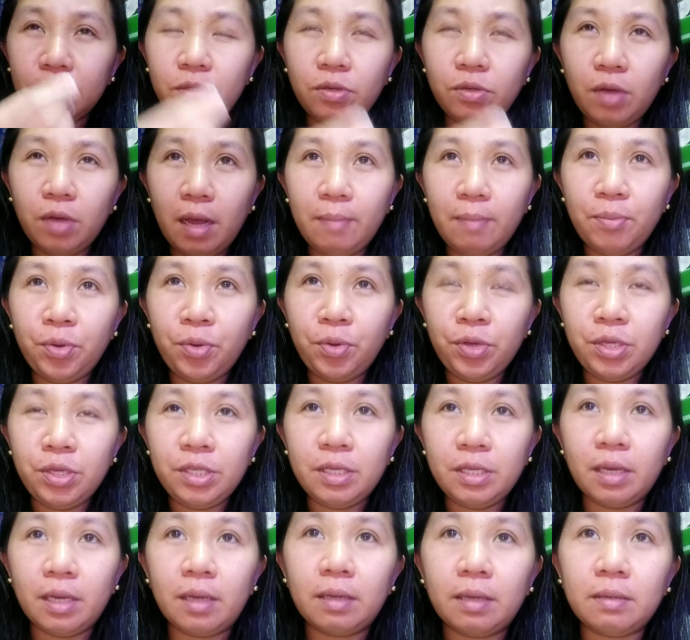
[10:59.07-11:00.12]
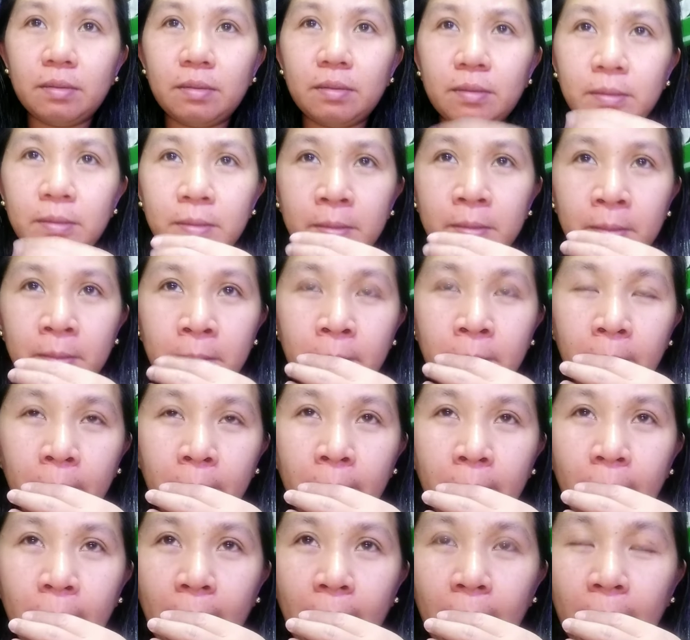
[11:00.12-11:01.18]
Yung amoy niya,
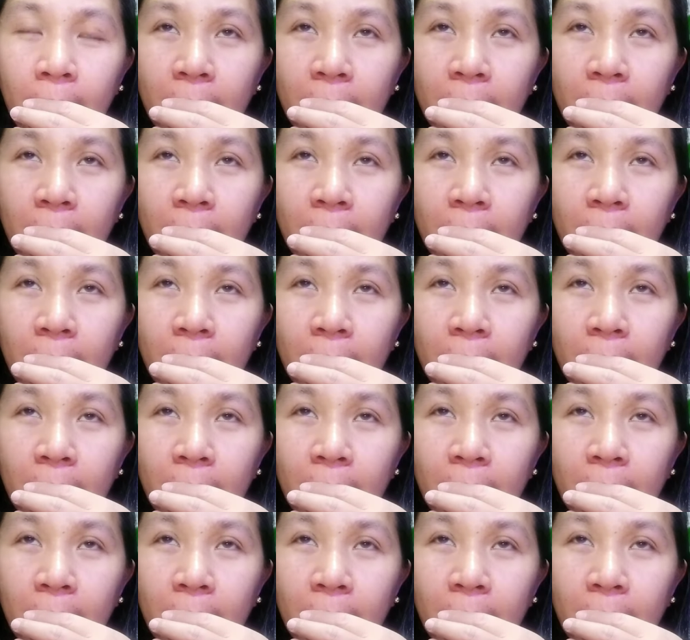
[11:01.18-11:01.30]
para ka